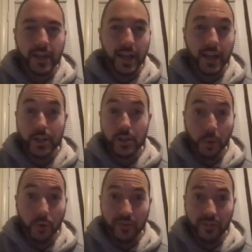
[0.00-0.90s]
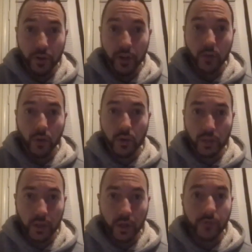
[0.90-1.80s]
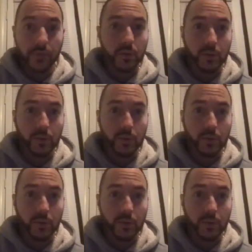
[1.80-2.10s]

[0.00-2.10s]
And he spoke very glowingly of you.